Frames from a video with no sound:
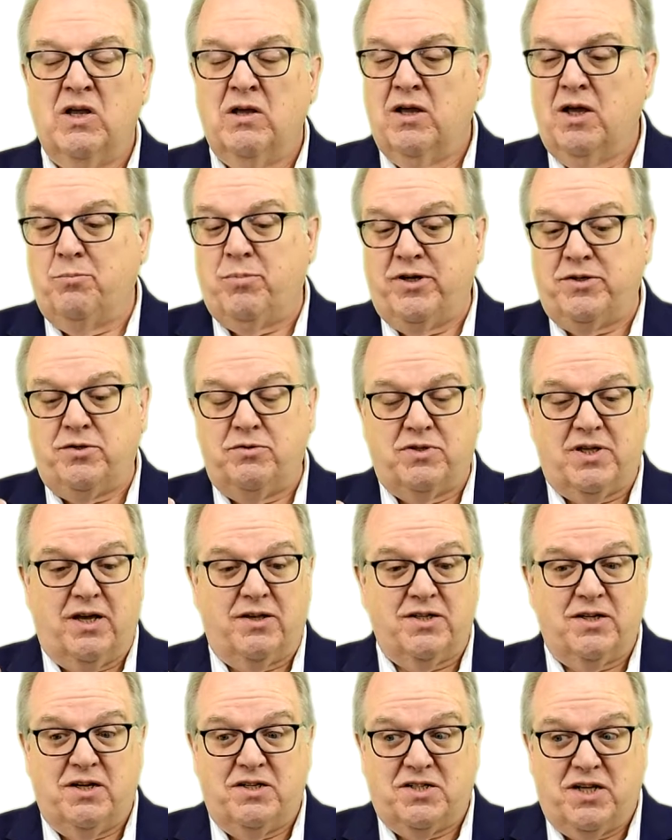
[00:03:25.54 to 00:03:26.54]
And by
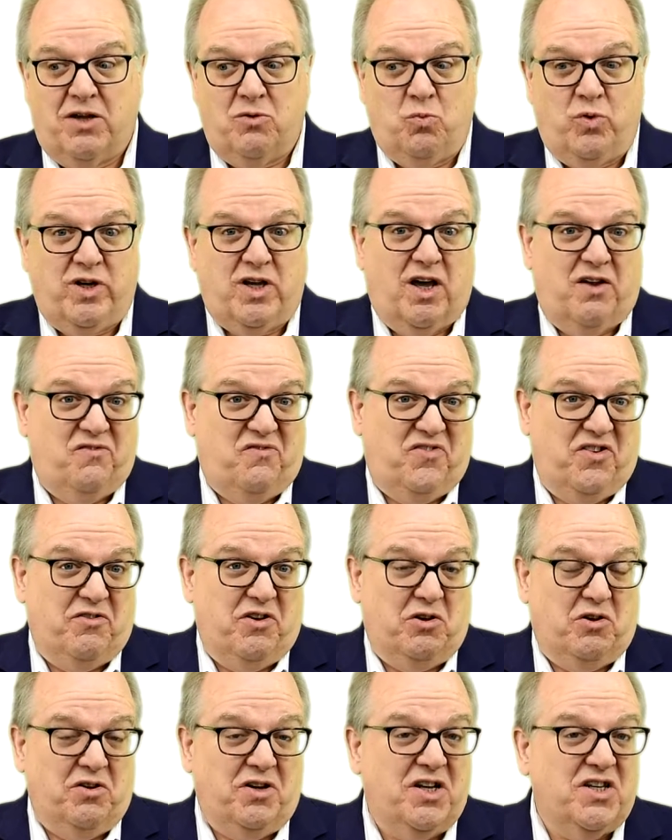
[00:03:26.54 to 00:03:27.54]
2010, we'd gotten
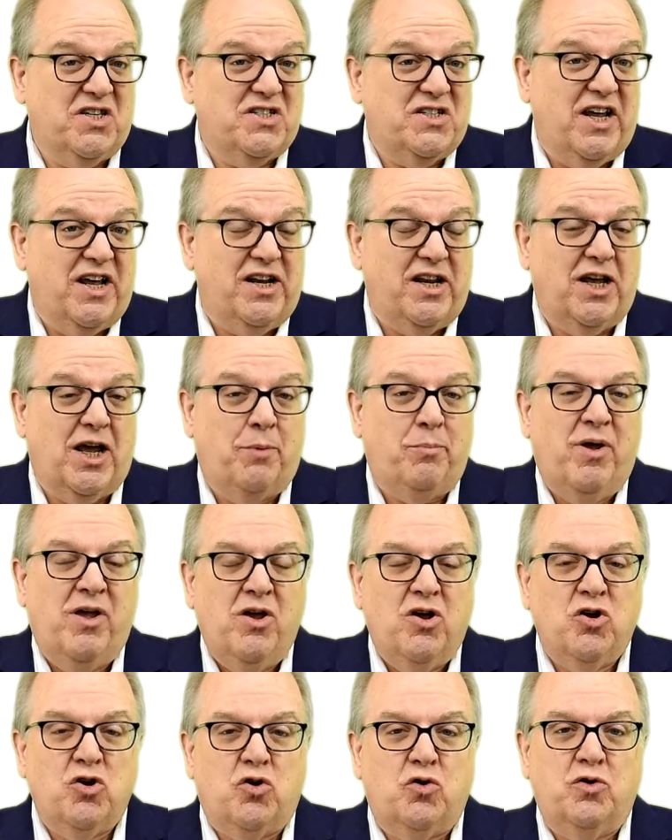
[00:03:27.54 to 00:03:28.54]
very good at standing up
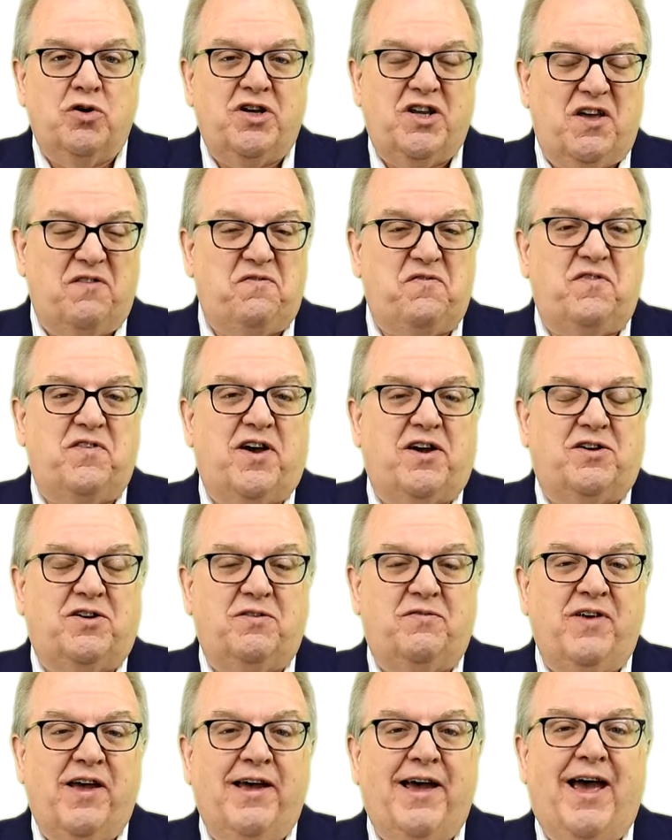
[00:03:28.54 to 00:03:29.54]
good,
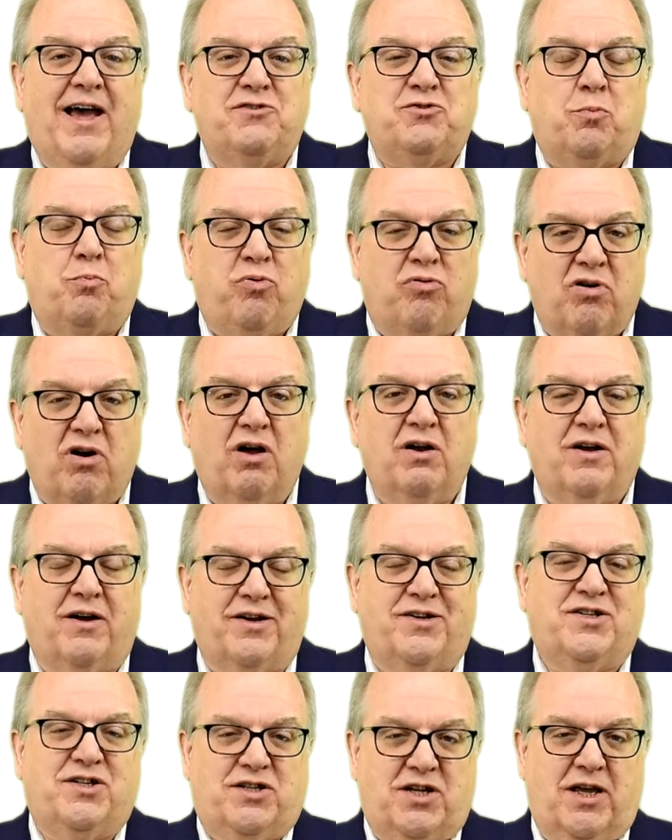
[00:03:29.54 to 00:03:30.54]
effective, Agile
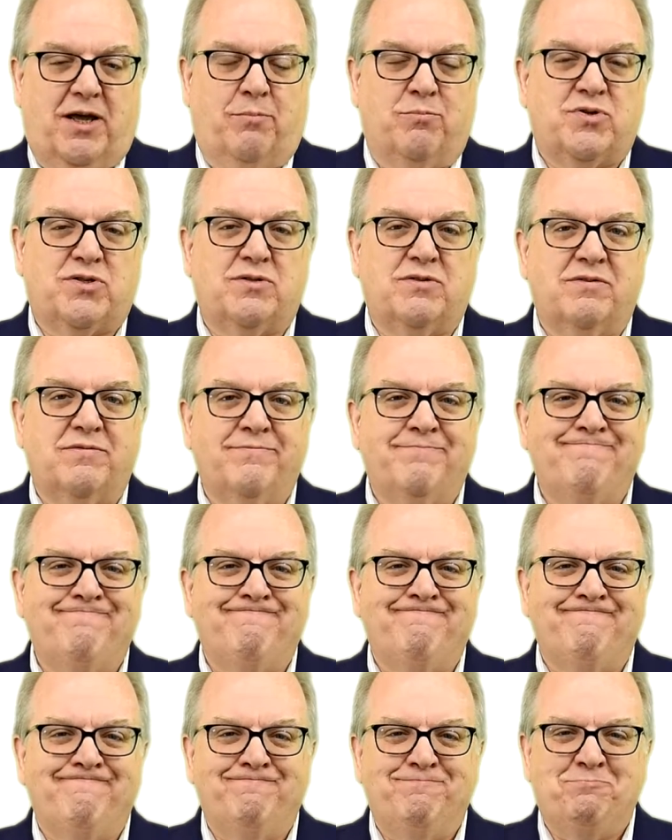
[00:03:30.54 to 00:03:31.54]
product teams.
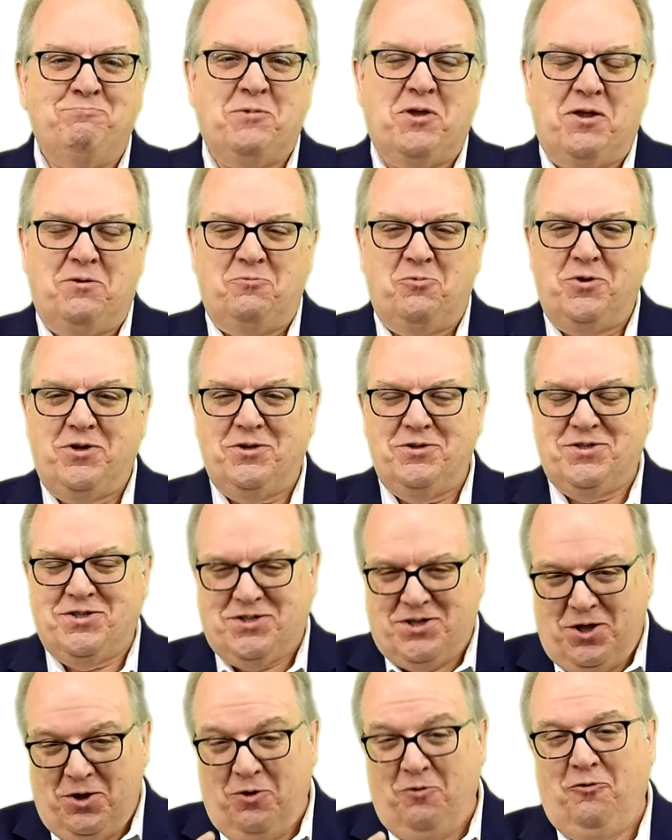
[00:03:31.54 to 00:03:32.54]
And we could
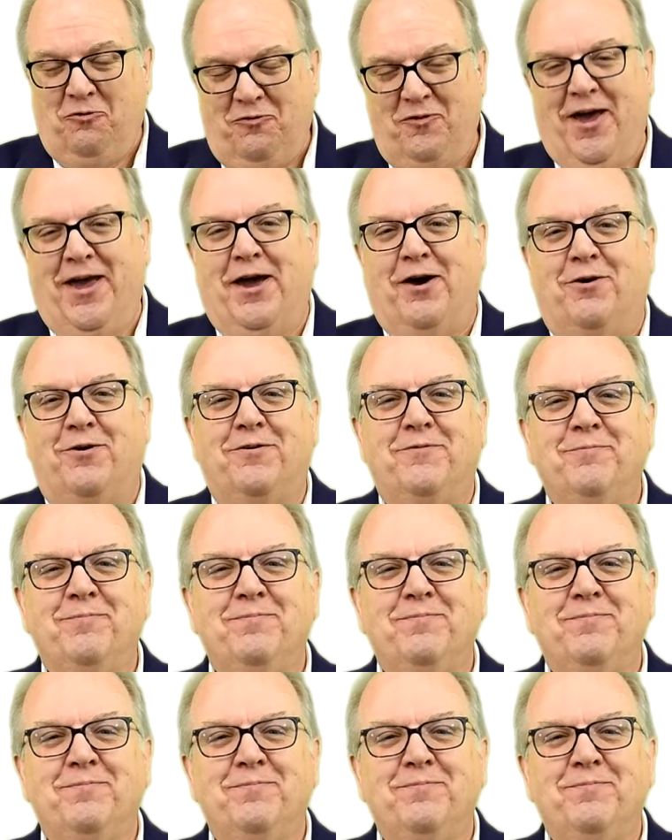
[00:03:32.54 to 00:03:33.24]
still fail.